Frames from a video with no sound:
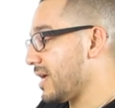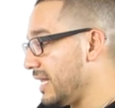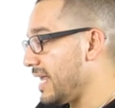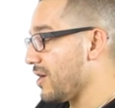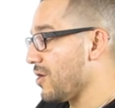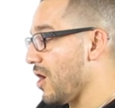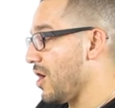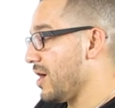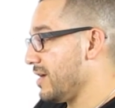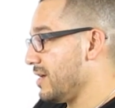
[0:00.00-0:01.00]
clear
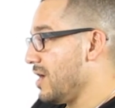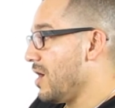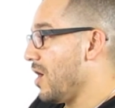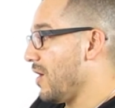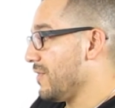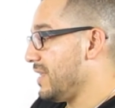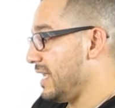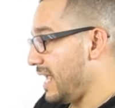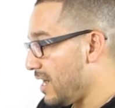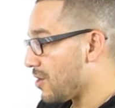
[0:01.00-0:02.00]
on
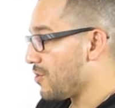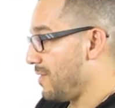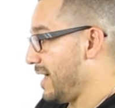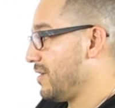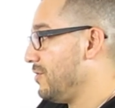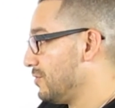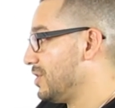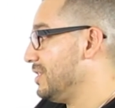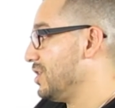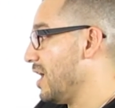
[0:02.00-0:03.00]
the incorrect
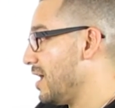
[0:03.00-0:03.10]
usage